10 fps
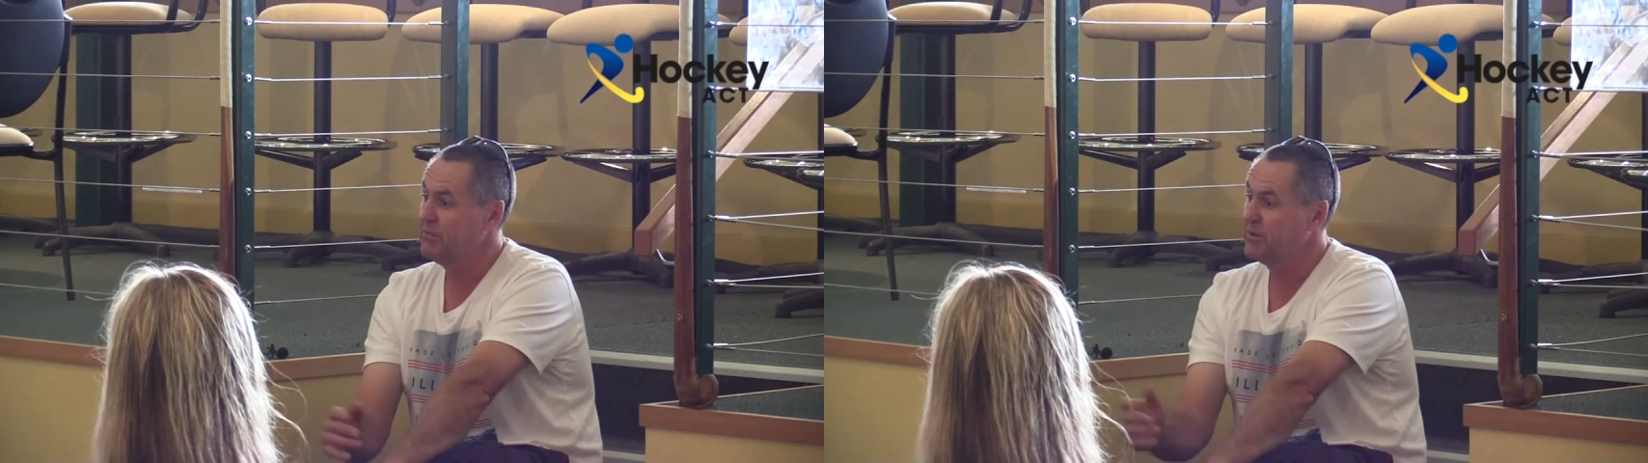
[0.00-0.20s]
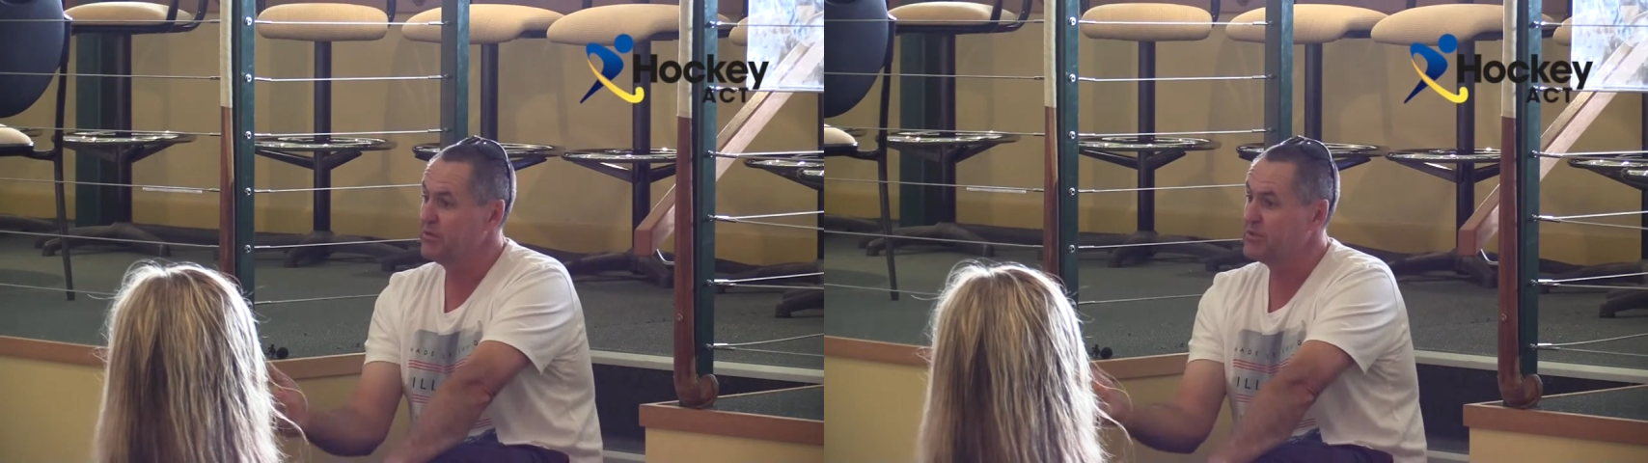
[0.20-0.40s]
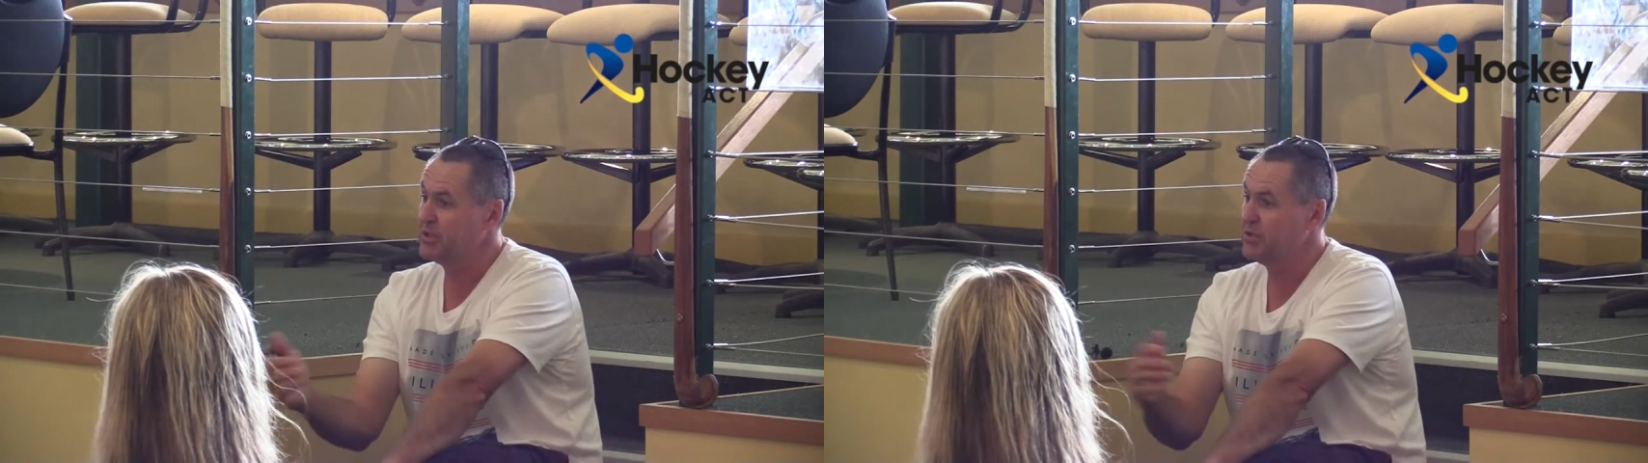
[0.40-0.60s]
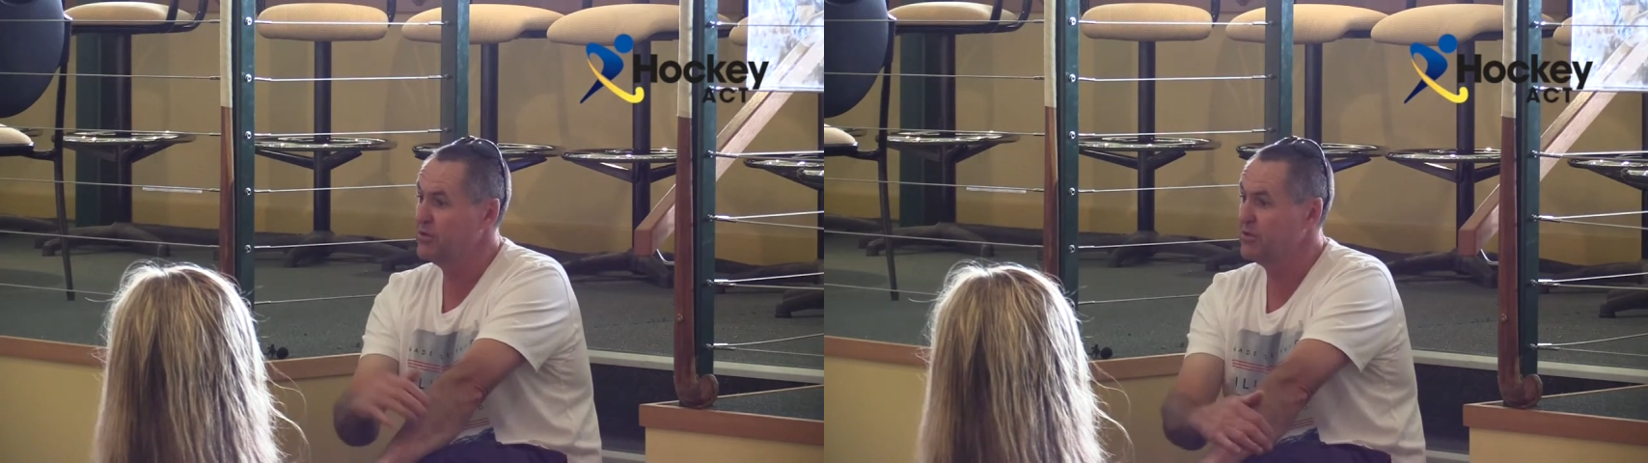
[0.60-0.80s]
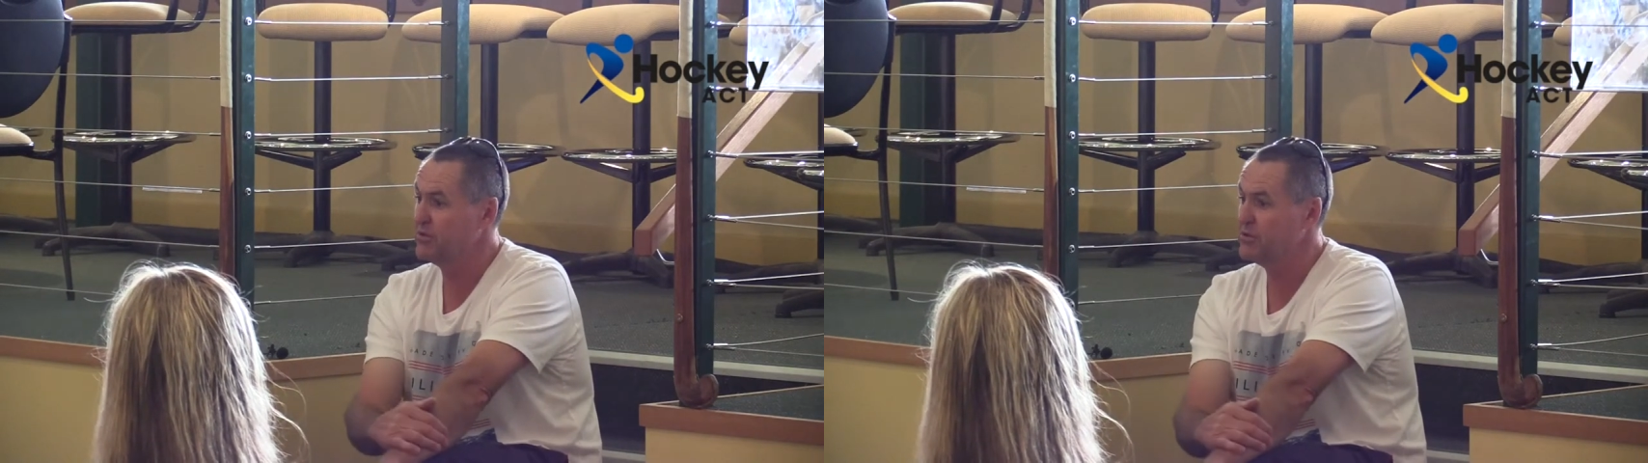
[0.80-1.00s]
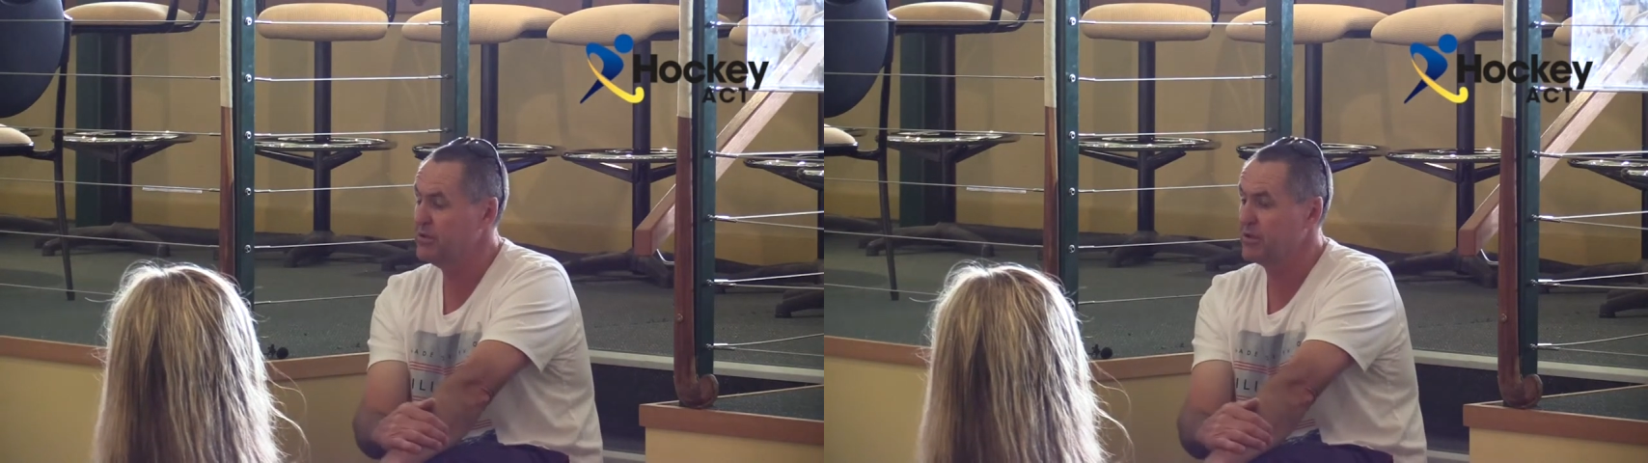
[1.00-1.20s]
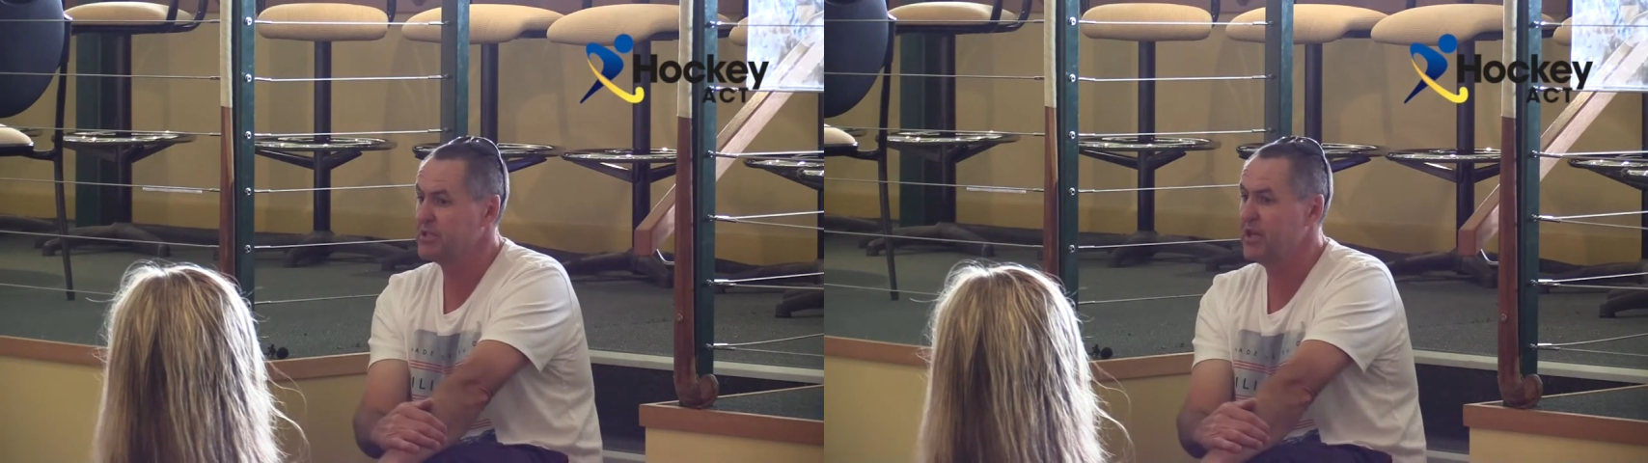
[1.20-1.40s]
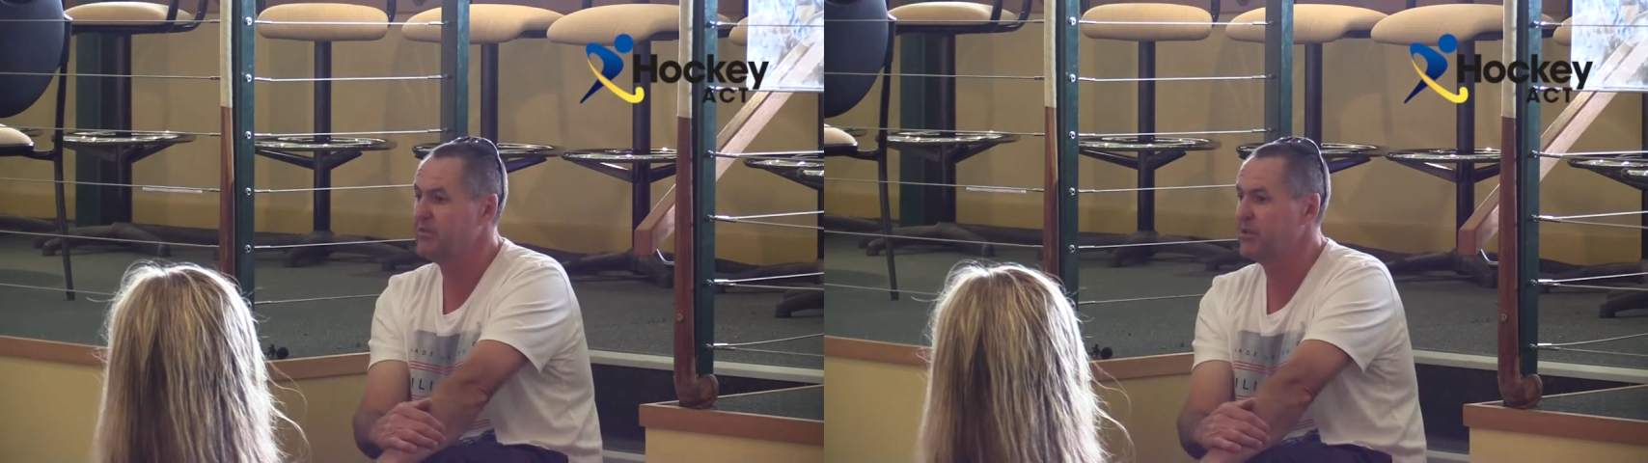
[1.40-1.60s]
because you could lose,
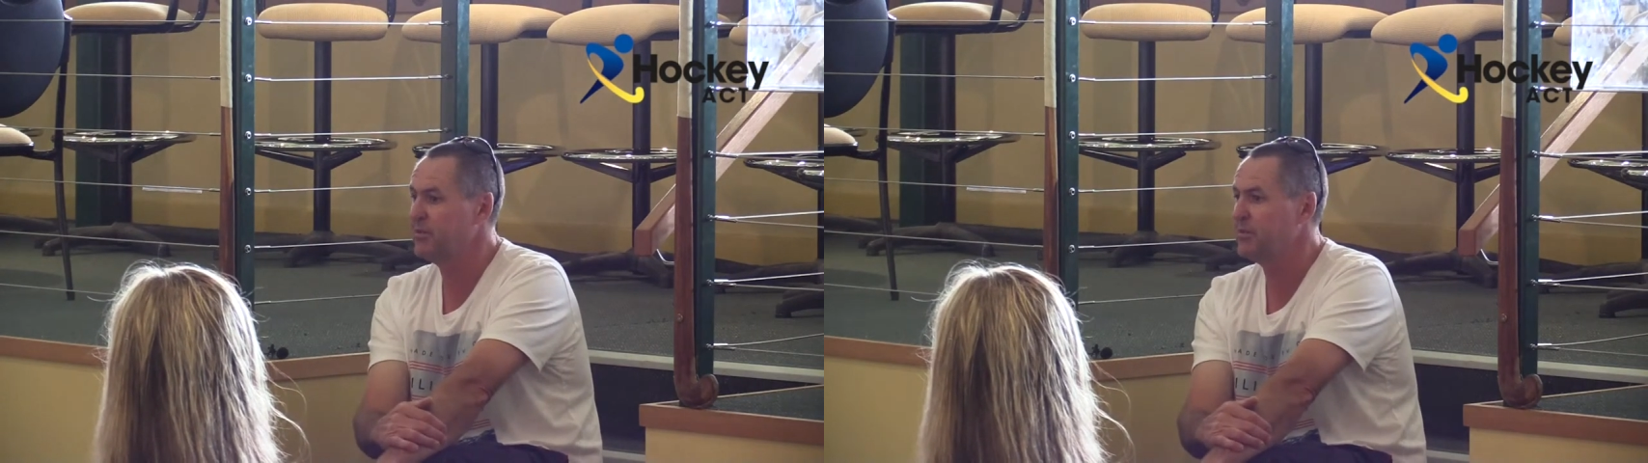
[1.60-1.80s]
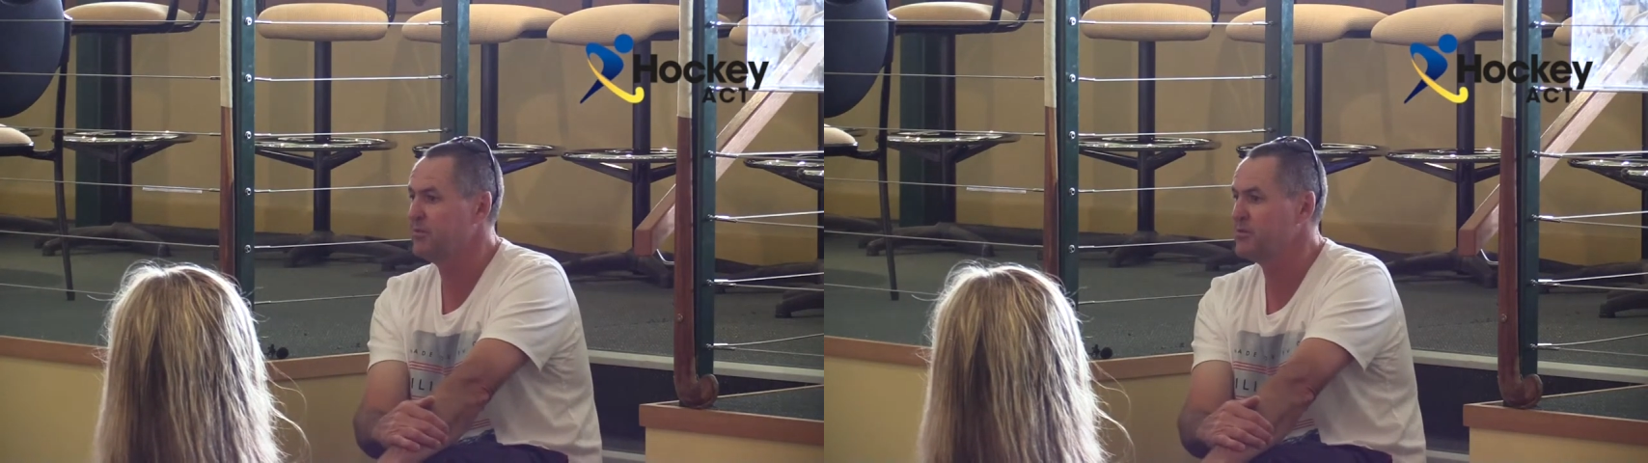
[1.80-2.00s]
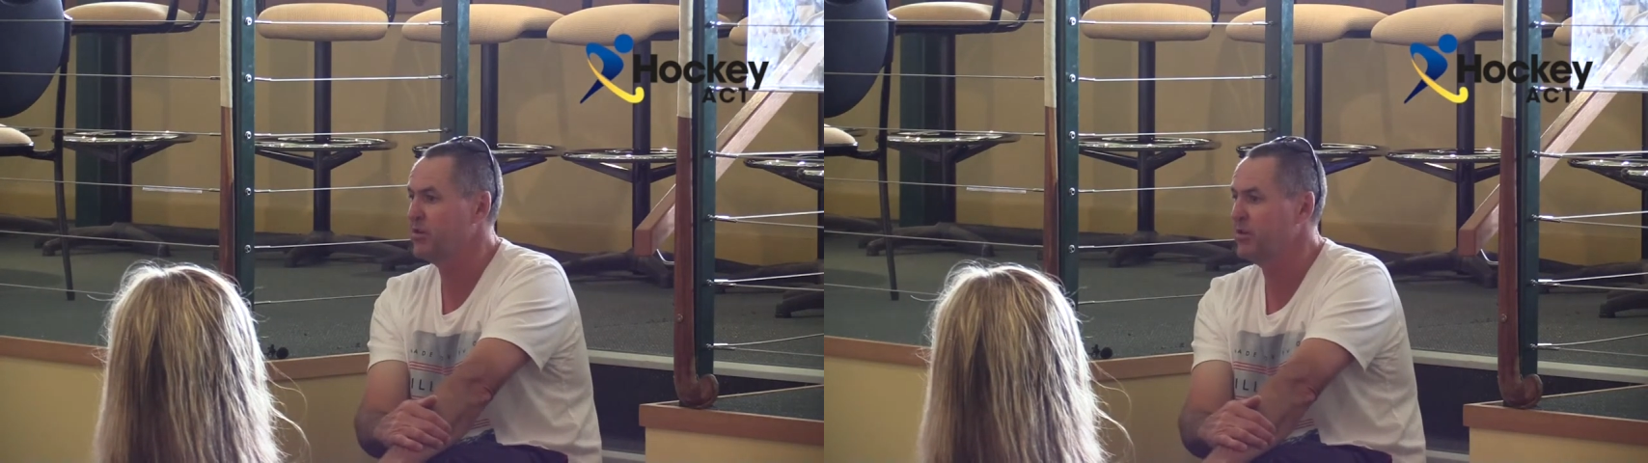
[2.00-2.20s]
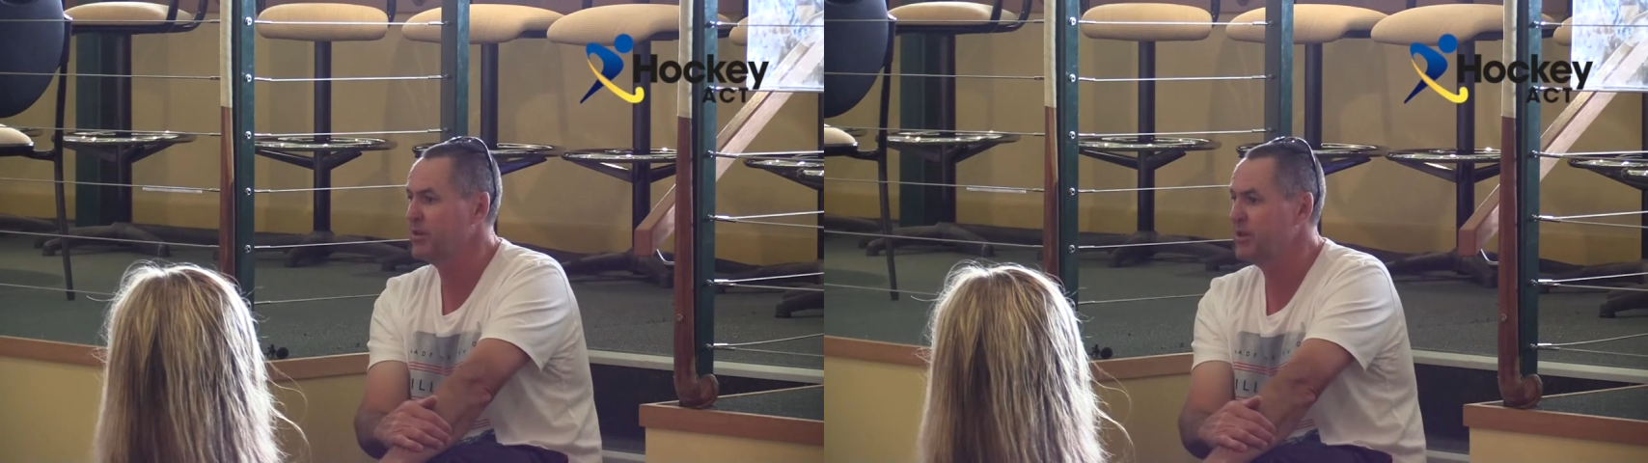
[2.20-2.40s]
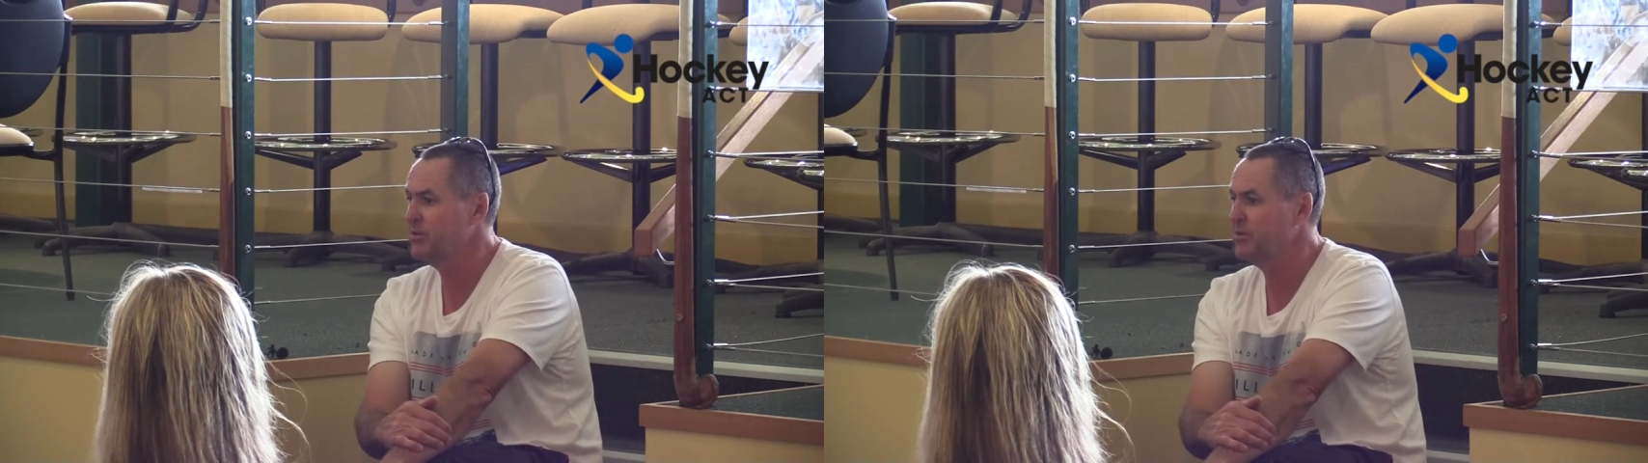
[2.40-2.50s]
like David Leeper from Scotland,